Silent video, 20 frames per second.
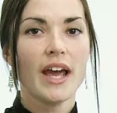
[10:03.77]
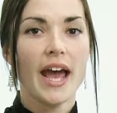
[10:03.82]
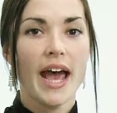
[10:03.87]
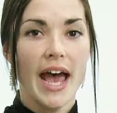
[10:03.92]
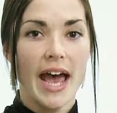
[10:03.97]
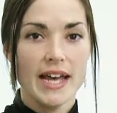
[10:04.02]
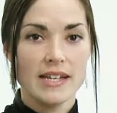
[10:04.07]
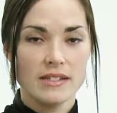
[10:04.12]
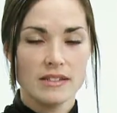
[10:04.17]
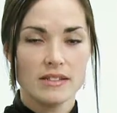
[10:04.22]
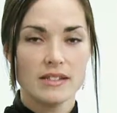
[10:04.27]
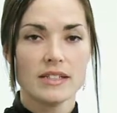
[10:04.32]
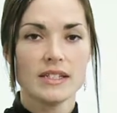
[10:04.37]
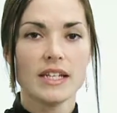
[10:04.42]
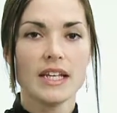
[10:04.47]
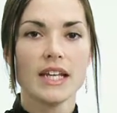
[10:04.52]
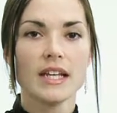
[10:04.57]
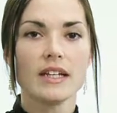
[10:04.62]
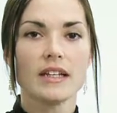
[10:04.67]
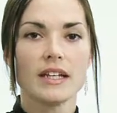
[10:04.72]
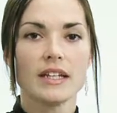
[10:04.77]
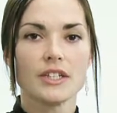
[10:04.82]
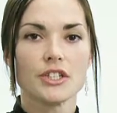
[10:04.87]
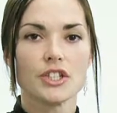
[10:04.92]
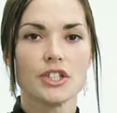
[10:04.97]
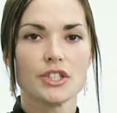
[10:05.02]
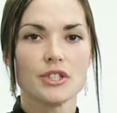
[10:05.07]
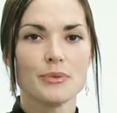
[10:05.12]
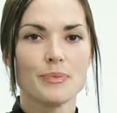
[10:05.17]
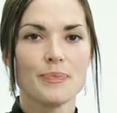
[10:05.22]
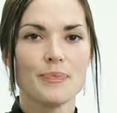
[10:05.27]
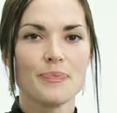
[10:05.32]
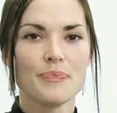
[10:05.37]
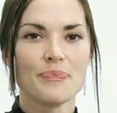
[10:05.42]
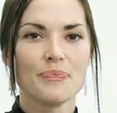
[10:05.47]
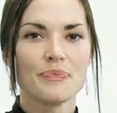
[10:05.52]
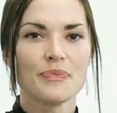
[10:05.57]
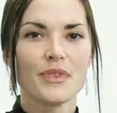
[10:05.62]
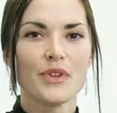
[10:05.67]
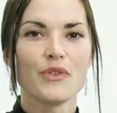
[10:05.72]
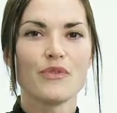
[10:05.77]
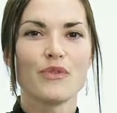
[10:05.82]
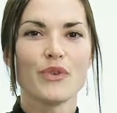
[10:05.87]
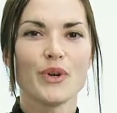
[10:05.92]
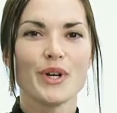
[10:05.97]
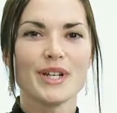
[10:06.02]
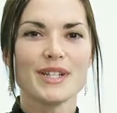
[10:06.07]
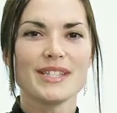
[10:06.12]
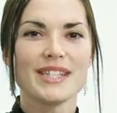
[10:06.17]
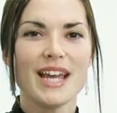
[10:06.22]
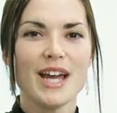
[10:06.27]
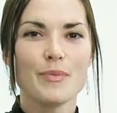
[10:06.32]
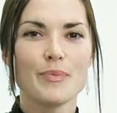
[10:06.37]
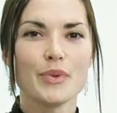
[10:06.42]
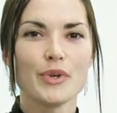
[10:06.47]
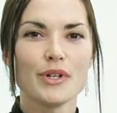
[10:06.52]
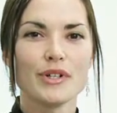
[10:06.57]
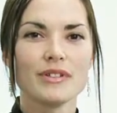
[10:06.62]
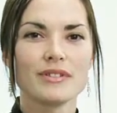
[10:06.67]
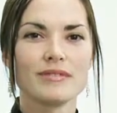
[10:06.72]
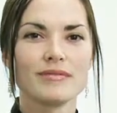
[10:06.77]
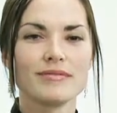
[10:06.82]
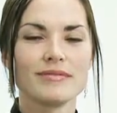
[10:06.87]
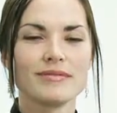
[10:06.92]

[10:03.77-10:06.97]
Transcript: asked in English. For example,